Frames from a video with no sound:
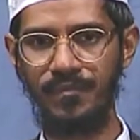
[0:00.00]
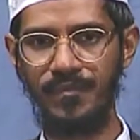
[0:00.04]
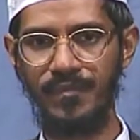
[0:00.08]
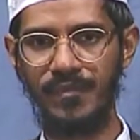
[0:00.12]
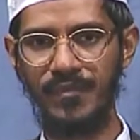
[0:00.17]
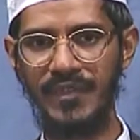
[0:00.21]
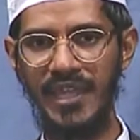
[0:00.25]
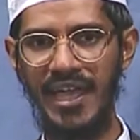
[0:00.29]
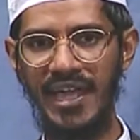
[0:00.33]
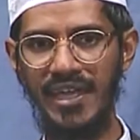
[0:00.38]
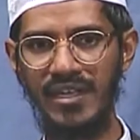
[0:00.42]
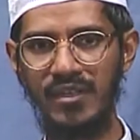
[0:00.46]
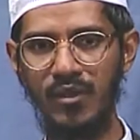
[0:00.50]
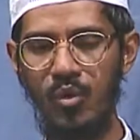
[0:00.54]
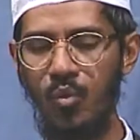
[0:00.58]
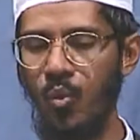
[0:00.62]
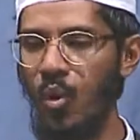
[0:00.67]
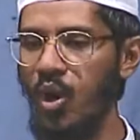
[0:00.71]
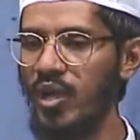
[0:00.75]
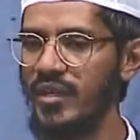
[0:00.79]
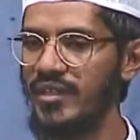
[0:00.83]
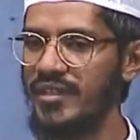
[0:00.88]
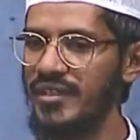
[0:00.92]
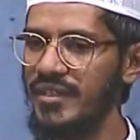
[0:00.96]
that
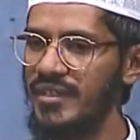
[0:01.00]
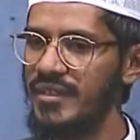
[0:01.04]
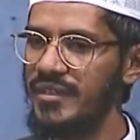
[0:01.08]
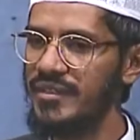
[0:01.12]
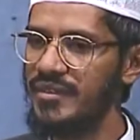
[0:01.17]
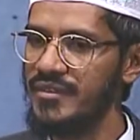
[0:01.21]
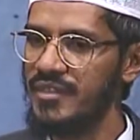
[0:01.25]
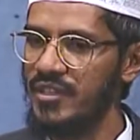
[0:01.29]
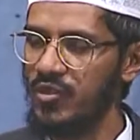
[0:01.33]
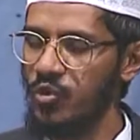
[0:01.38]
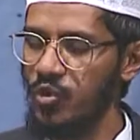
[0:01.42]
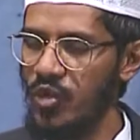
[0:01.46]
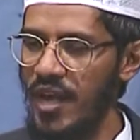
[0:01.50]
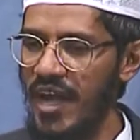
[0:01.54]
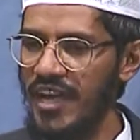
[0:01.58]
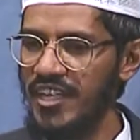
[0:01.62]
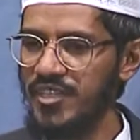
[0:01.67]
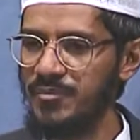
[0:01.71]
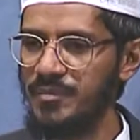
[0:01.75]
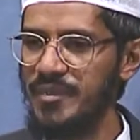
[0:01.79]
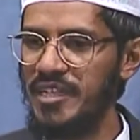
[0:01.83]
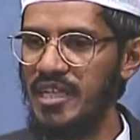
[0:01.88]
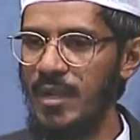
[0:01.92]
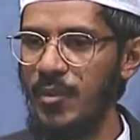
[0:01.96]
what the Quran
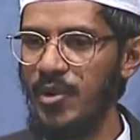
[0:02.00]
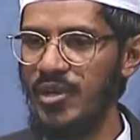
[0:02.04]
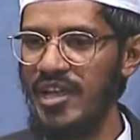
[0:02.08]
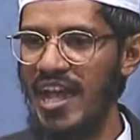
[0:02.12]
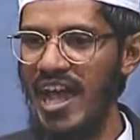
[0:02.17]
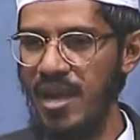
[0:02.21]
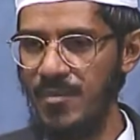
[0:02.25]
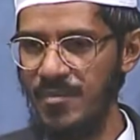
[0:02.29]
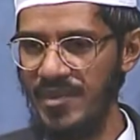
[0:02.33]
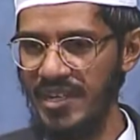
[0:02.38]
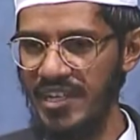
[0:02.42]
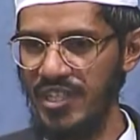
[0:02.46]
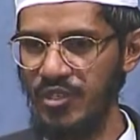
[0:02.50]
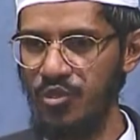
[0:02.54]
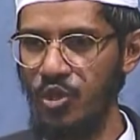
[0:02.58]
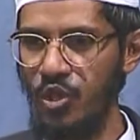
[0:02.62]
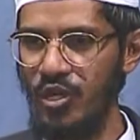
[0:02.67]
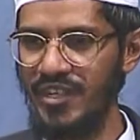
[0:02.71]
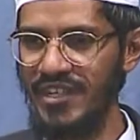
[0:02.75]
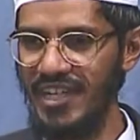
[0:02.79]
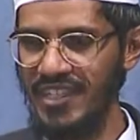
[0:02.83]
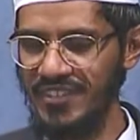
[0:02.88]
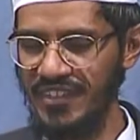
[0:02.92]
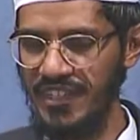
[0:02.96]
speak about harmony, though it
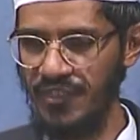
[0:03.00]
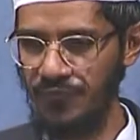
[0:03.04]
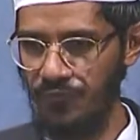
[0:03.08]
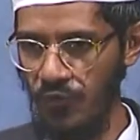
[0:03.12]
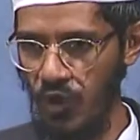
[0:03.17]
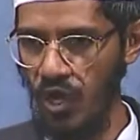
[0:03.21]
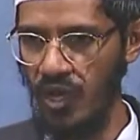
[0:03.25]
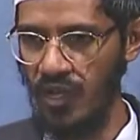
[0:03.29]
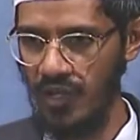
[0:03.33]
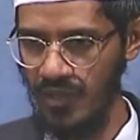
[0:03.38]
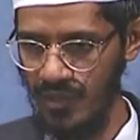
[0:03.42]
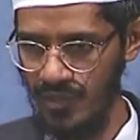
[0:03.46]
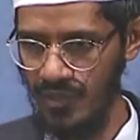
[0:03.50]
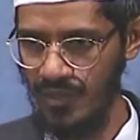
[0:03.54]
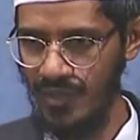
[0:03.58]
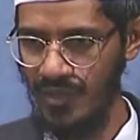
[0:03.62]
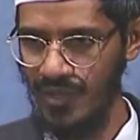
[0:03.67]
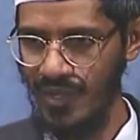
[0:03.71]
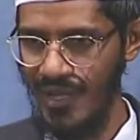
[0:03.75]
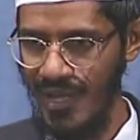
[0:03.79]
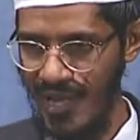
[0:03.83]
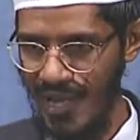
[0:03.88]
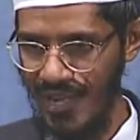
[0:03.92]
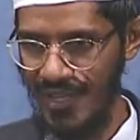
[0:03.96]
doesn't fall
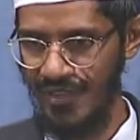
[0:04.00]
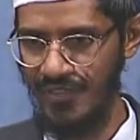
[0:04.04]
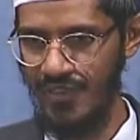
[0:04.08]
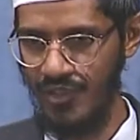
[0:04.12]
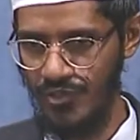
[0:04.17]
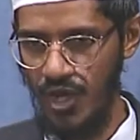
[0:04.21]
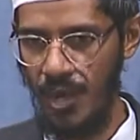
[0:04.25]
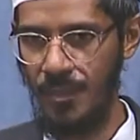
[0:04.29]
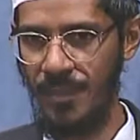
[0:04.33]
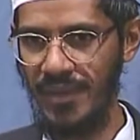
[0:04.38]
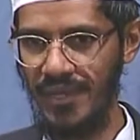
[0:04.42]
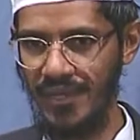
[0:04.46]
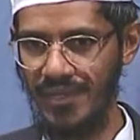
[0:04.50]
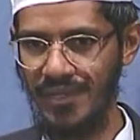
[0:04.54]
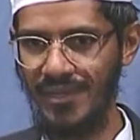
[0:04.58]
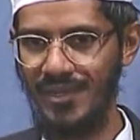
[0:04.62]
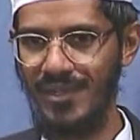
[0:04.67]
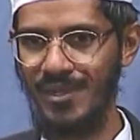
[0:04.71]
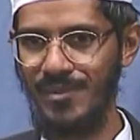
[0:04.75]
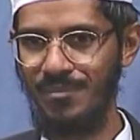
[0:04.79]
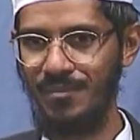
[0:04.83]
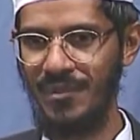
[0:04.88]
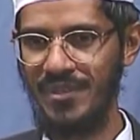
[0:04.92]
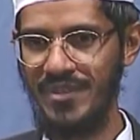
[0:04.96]
under the topic,
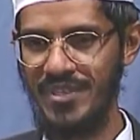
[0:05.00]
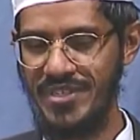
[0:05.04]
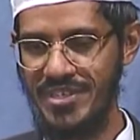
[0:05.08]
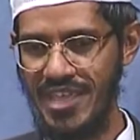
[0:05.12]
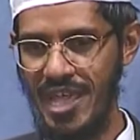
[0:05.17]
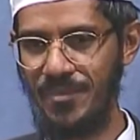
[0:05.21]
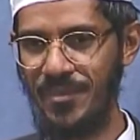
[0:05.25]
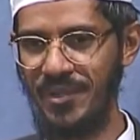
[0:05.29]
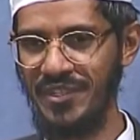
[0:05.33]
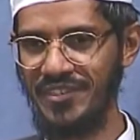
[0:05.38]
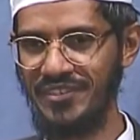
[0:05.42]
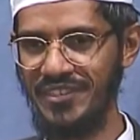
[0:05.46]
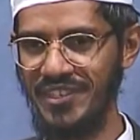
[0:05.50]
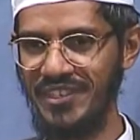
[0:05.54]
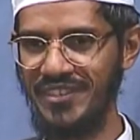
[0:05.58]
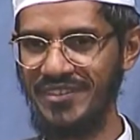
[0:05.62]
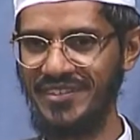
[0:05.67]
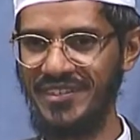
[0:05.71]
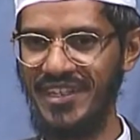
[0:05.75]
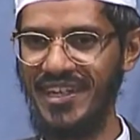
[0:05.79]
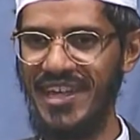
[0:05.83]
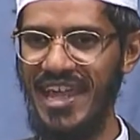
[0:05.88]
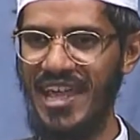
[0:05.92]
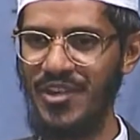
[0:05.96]
but the chairperson
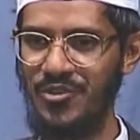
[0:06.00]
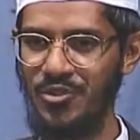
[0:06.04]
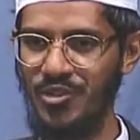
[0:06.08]
said I should